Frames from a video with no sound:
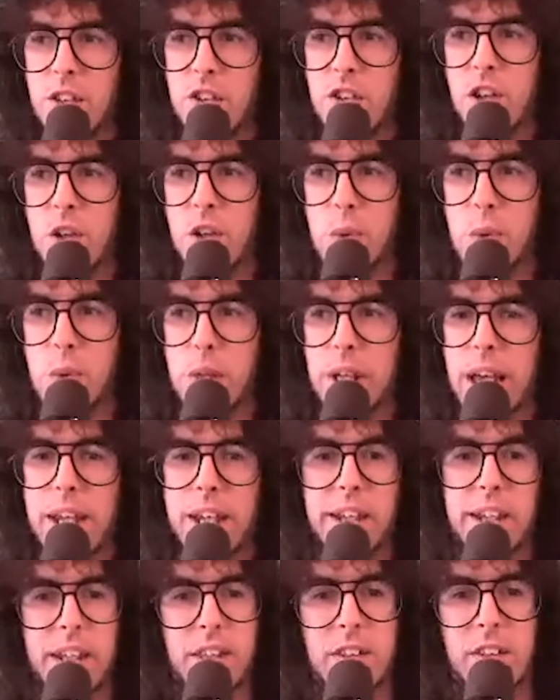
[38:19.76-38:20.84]
don't
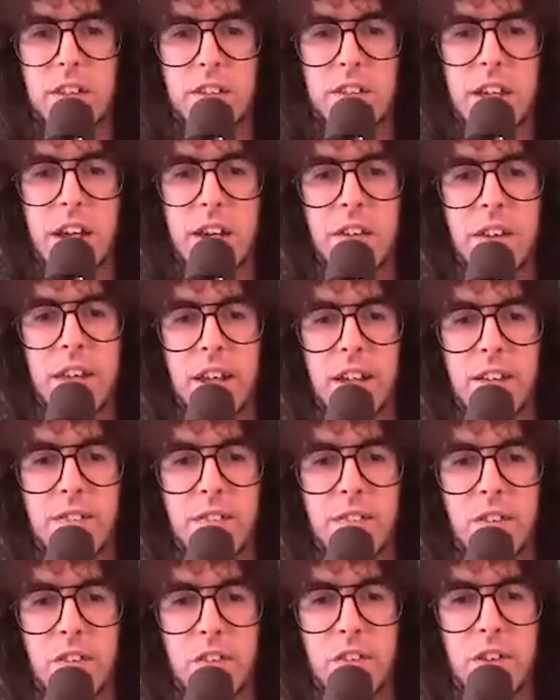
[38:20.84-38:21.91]
edit it to sound like a
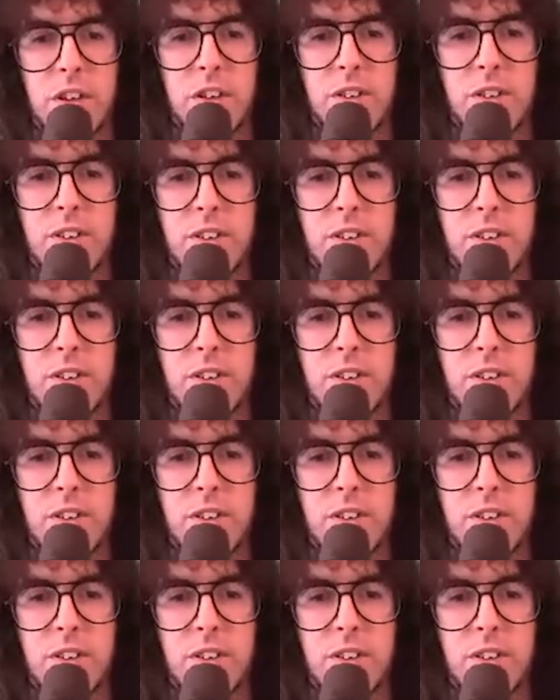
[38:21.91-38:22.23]
full show.